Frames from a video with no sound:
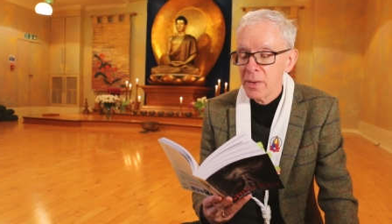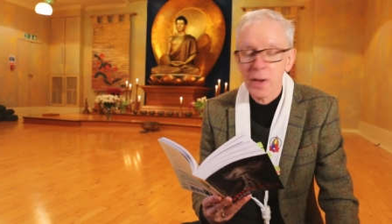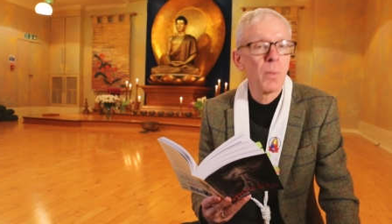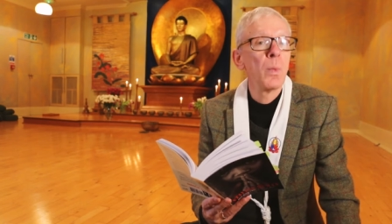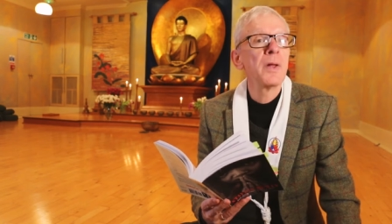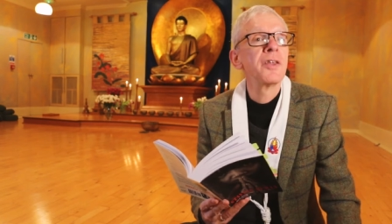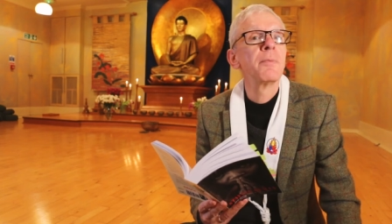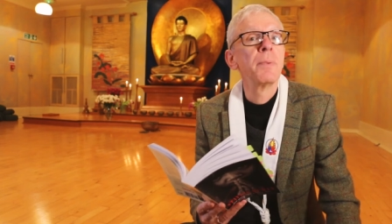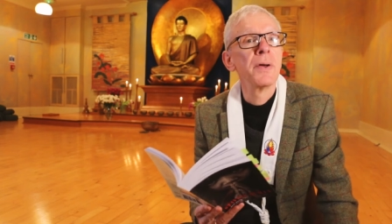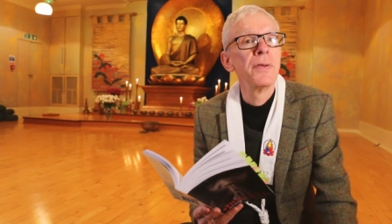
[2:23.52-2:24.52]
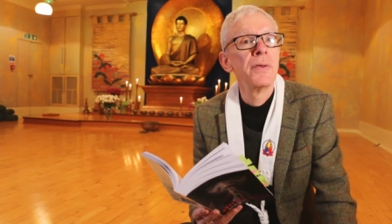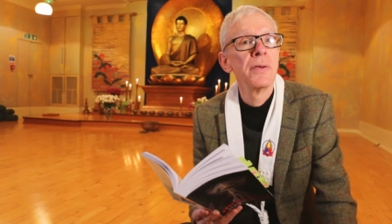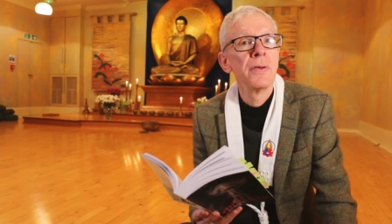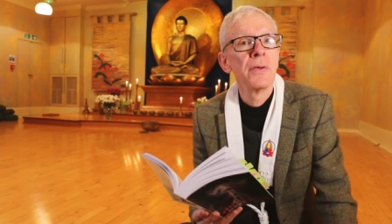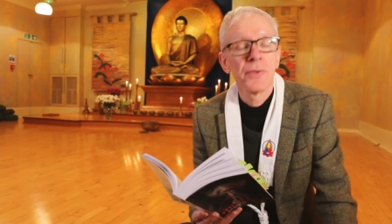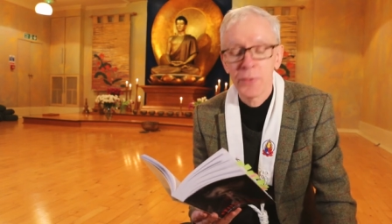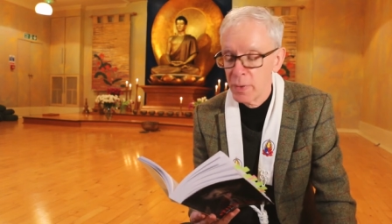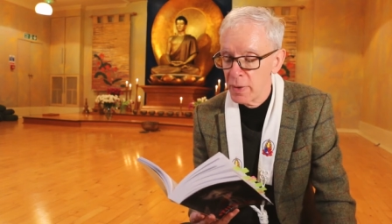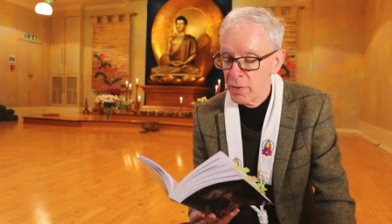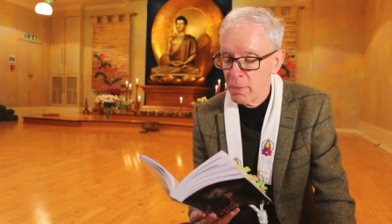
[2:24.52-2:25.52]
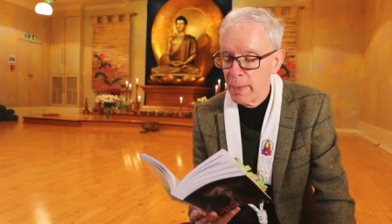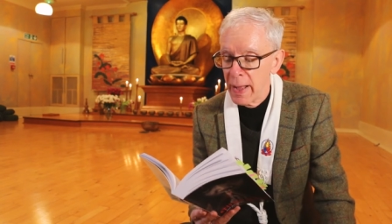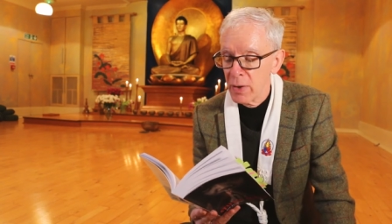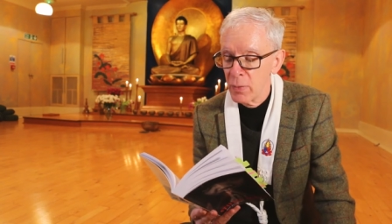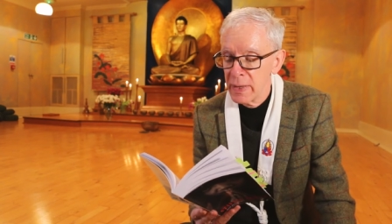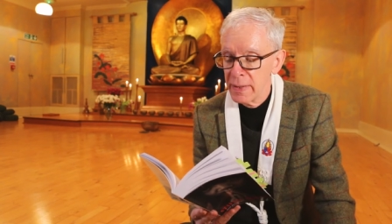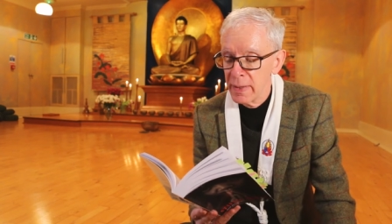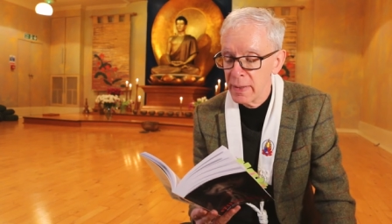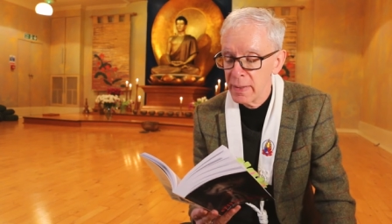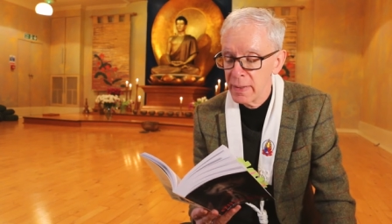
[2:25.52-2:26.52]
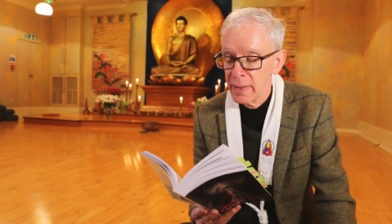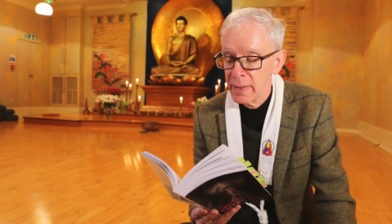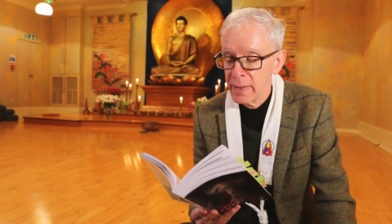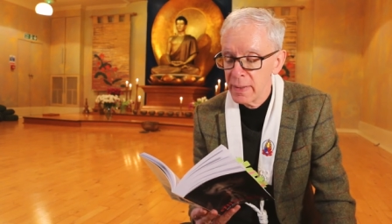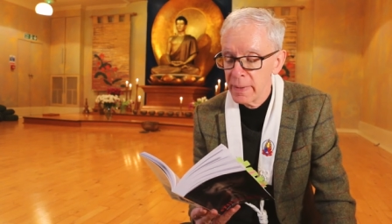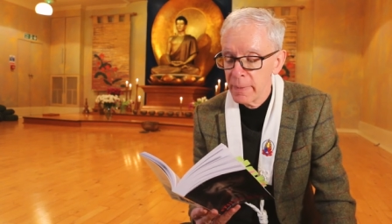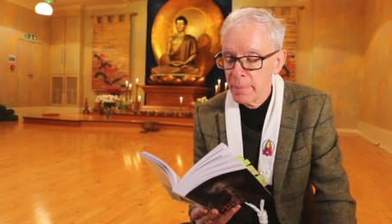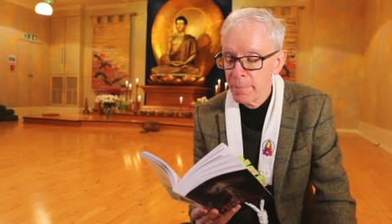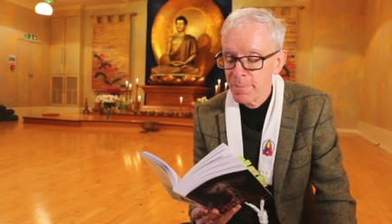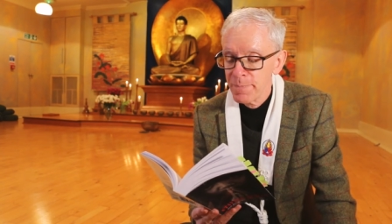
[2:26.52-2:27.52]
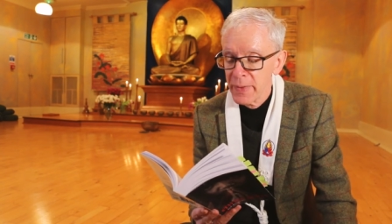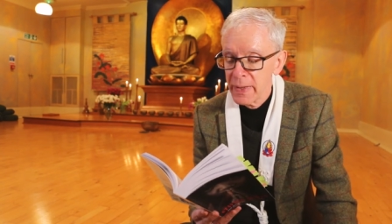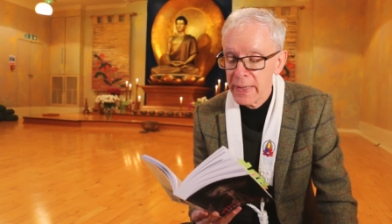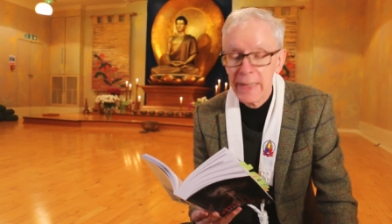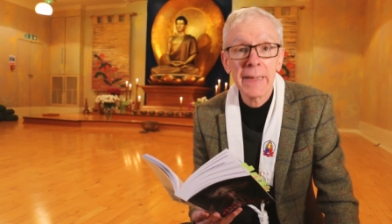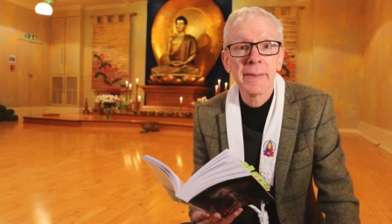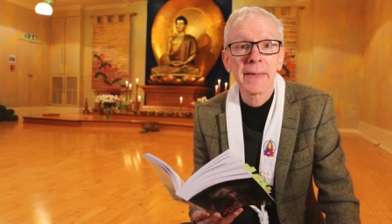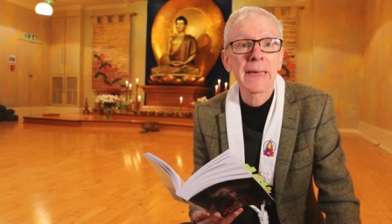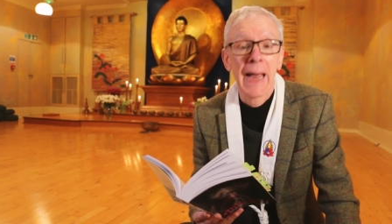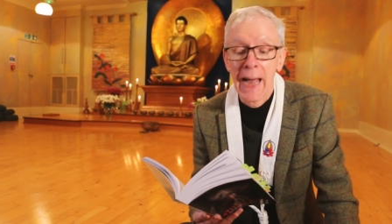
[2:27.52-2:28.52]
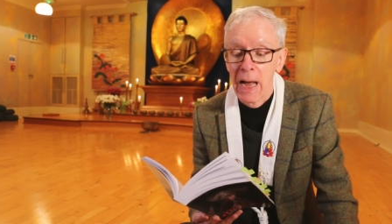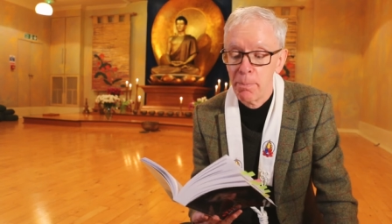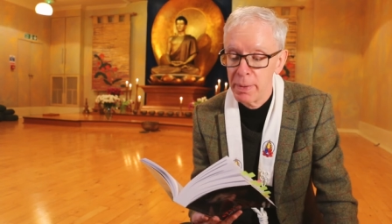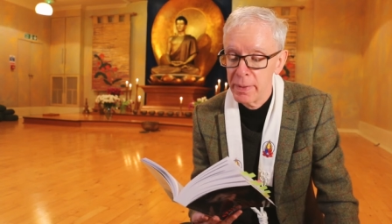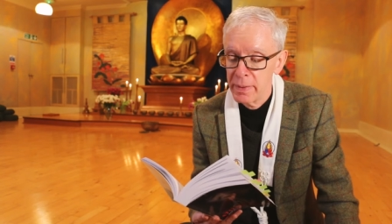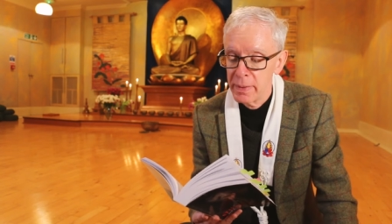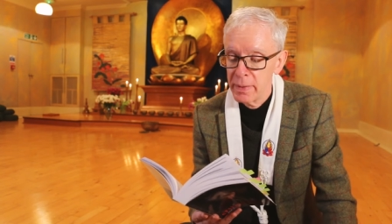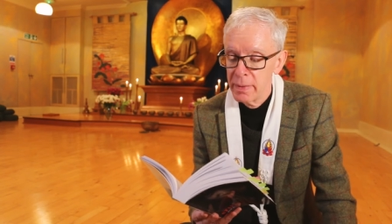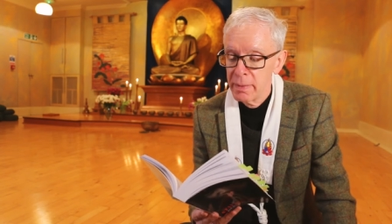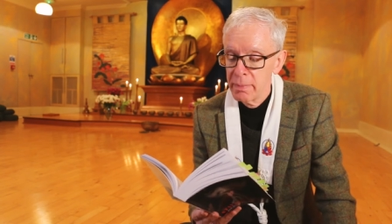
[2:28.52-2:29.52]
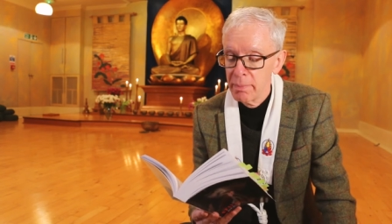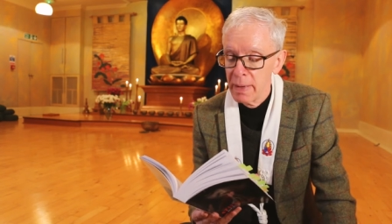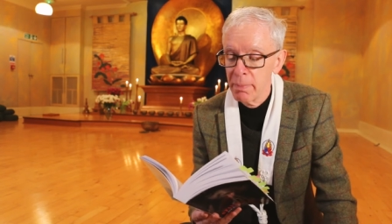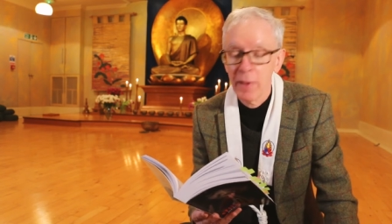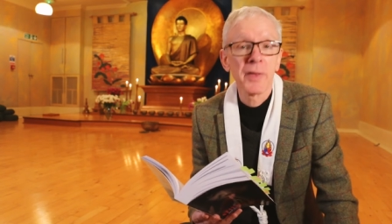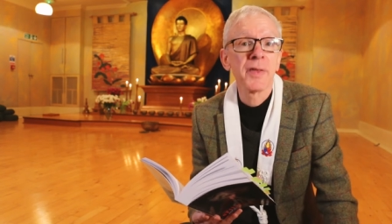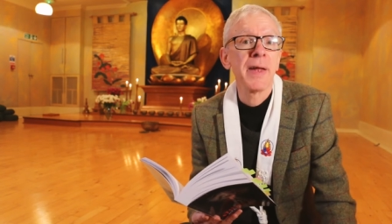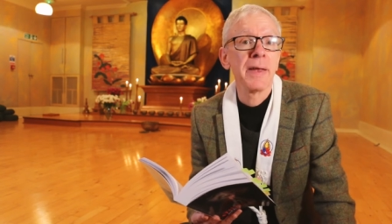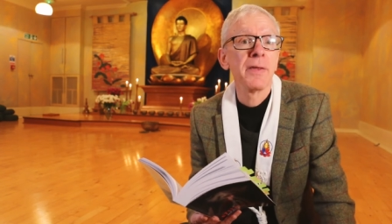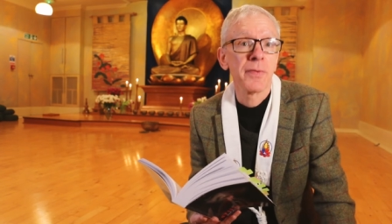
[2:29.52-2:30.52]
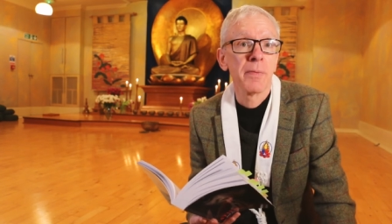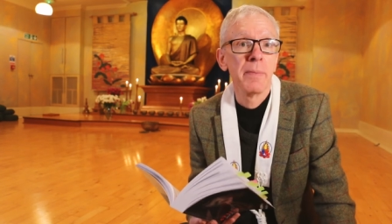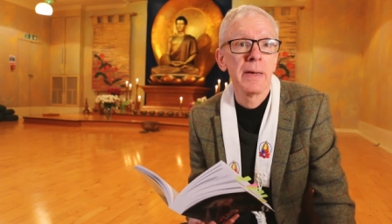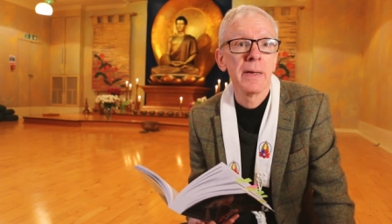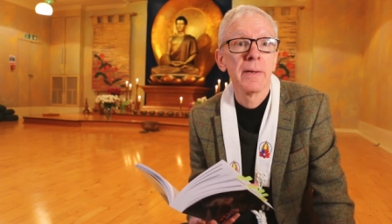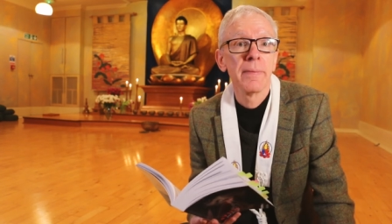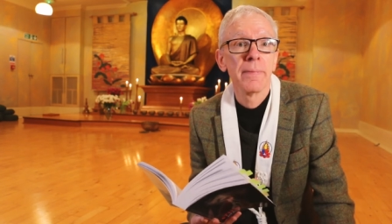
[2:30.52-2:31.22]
and whispered to another ballerina, "He's the cab my mother sends for me."